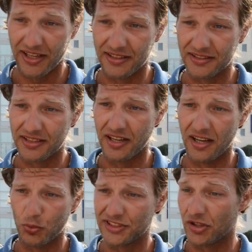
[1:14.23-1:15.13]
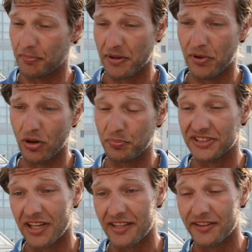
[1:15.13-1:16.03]
and we stopped the boat
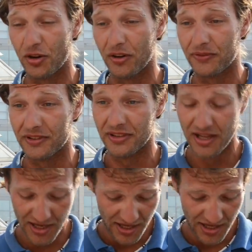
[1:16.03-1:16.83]
beside the dolphin.